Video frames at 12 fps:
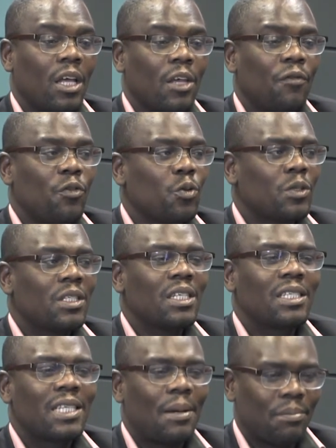If you see
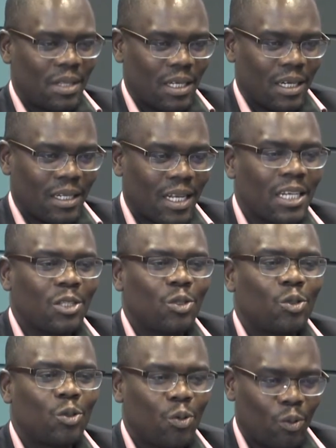something that is
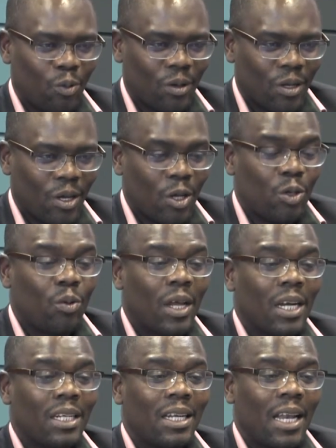true, you
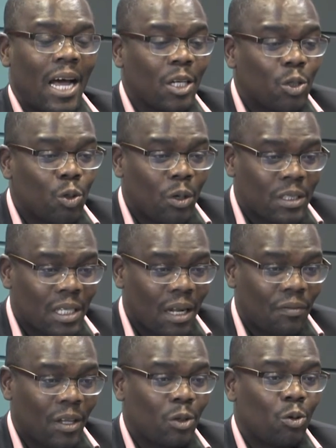can lie to
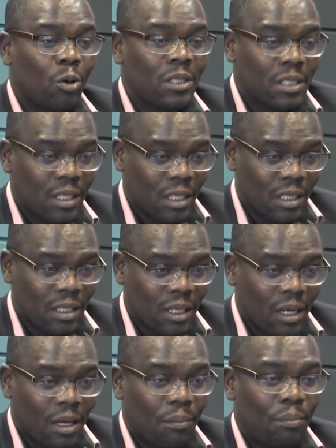yourself that you don't see it,
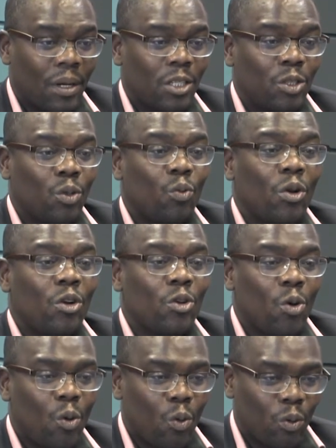but you will
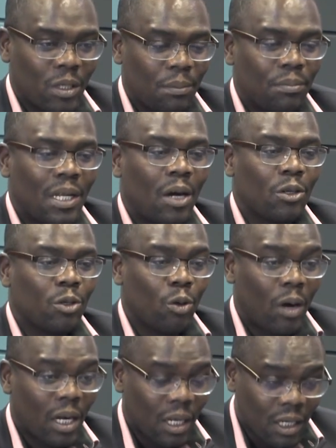know deep down in
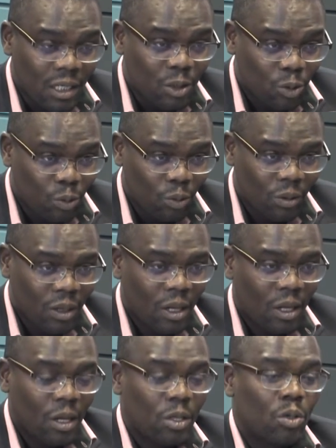your heart that it's true.
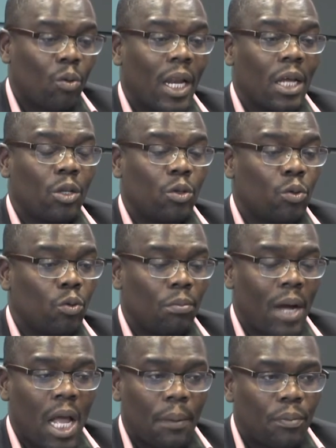So what I do,
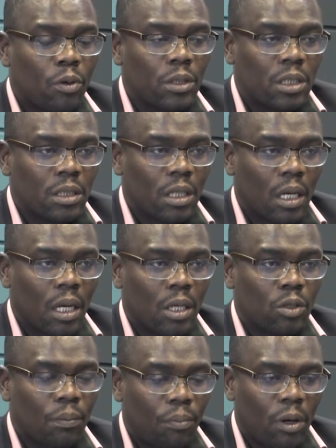my approach
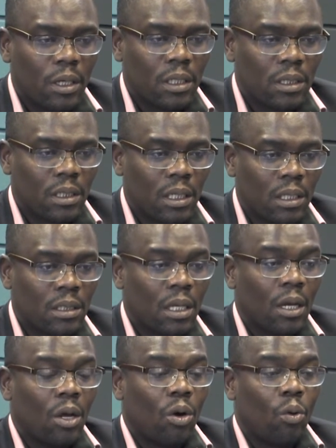to politics is,
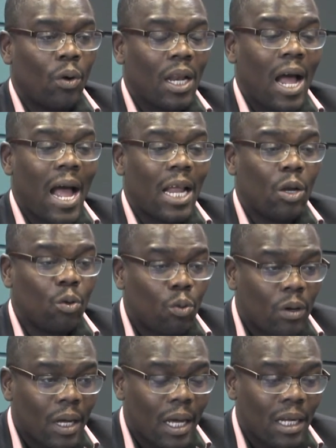when I
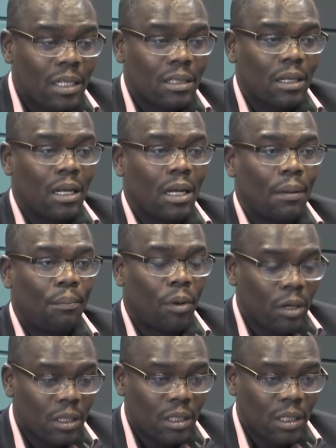look at
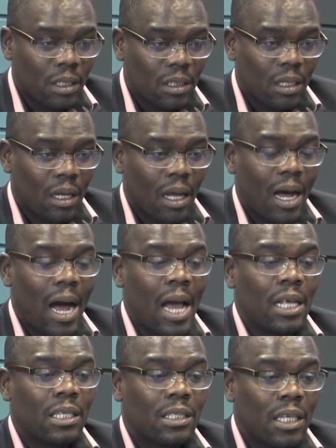politics,
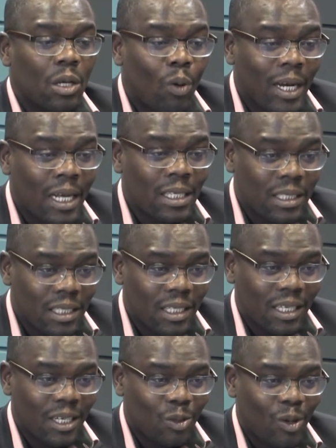I say what I
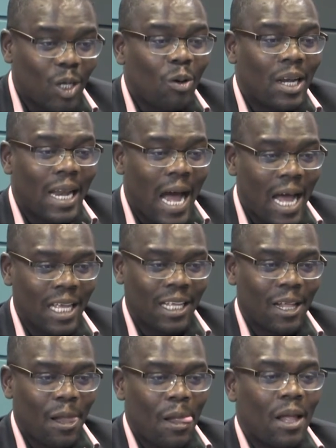see. So I don't lie.
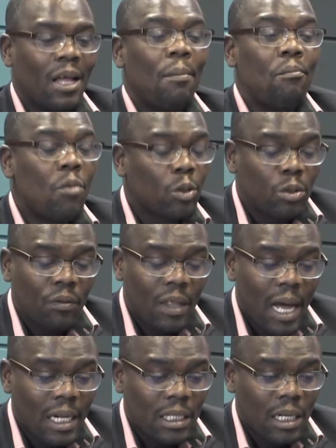Most of
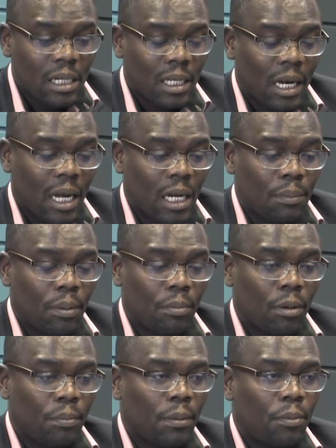the articles I write,
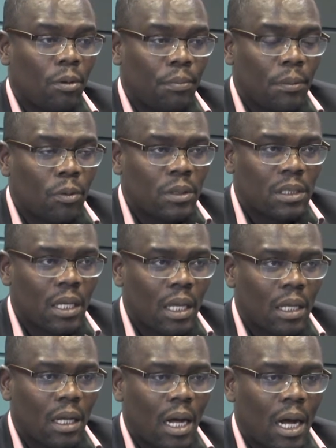people
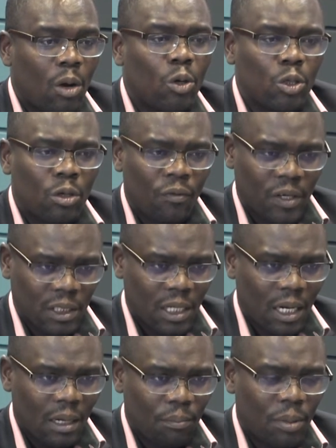say are
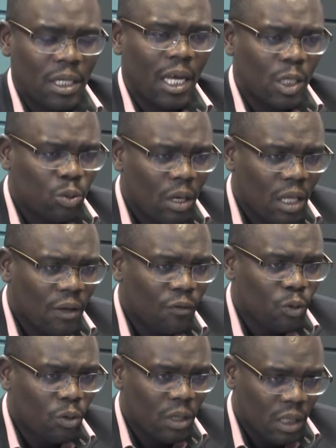controversial. But actually, if
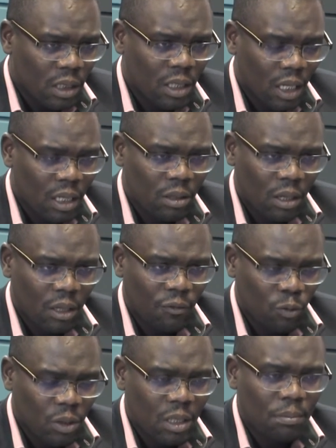you
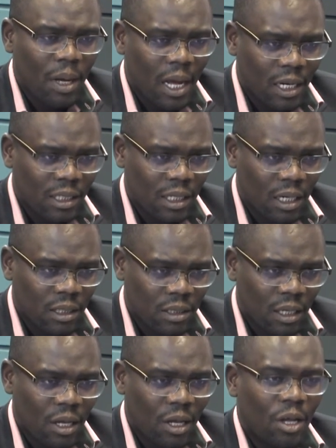read my articles,
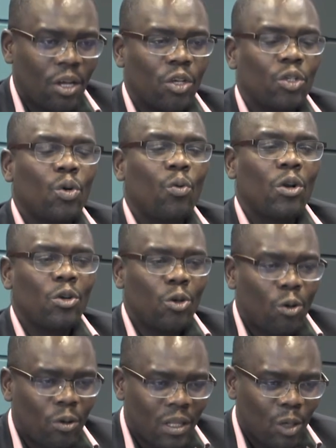you will
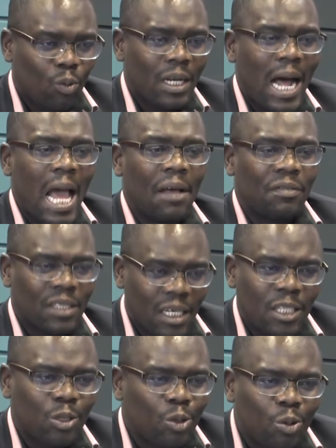know that what I have
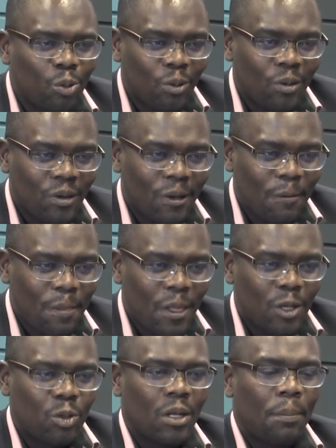said is true.
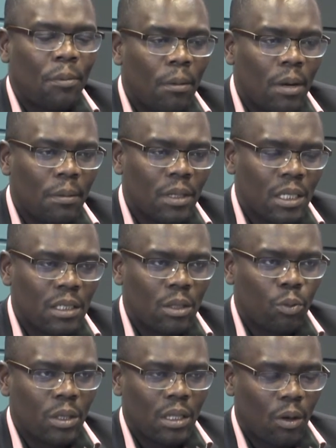So the problem is
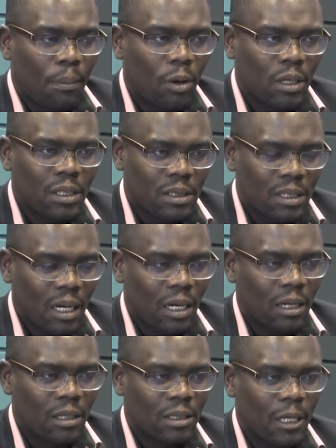with our politics
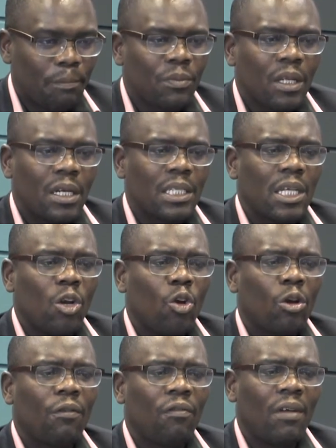currently is that there's a
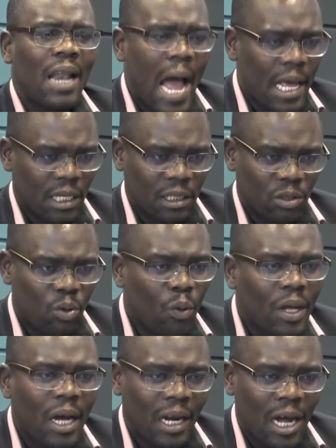lot of lies
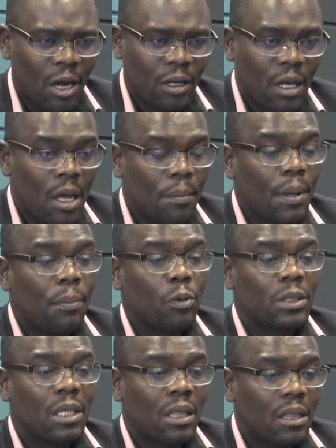going around. People
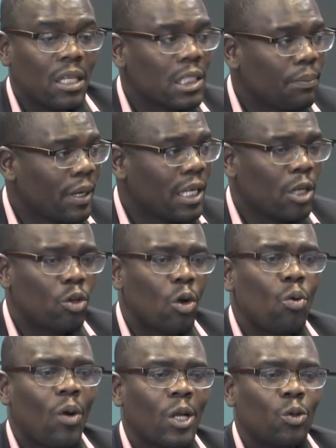say things, but they
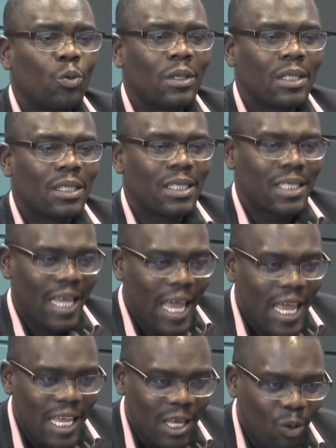don't want to
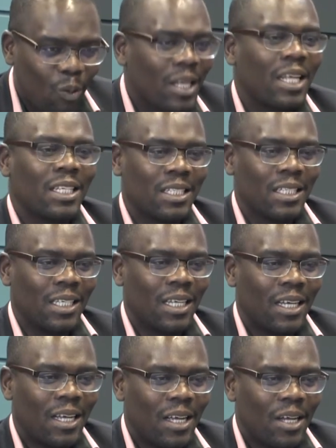say what they see.
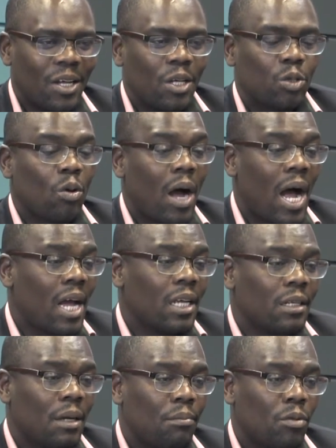So
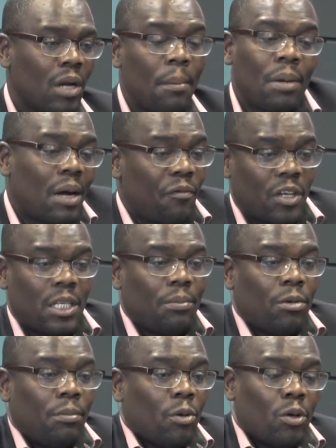I'm
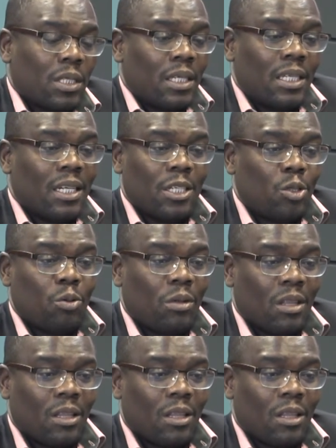comfortable because I tell the truth.